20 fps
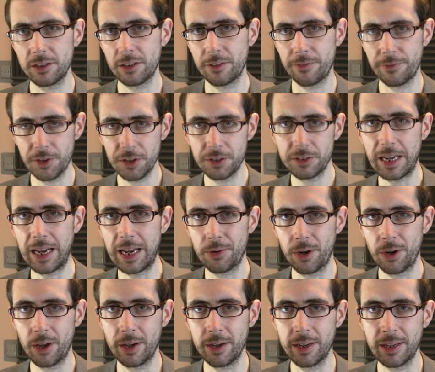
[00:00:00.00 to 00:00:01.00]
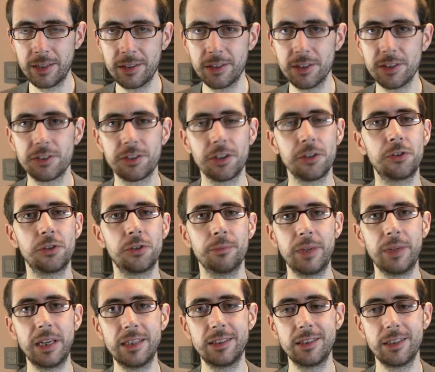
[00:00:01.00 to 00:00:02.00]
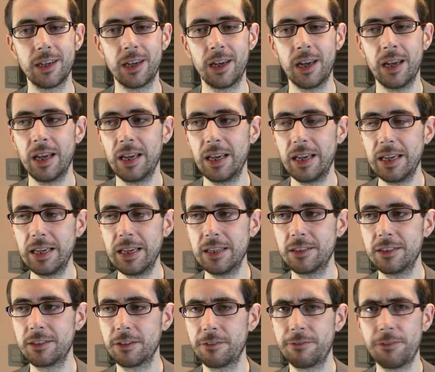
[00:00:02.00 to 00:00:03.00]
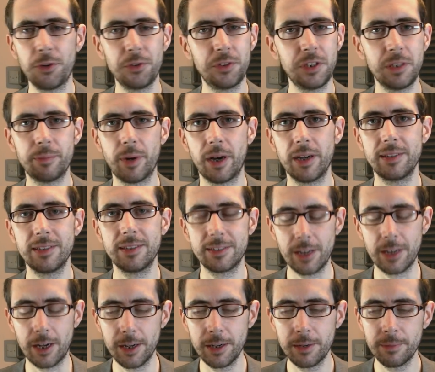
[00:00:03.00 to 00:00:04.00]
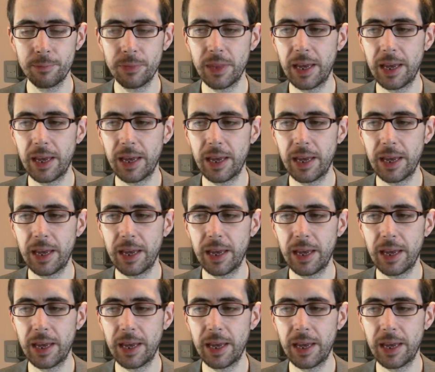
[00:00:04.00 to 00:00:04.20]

The first outlining that social media is faulty by design,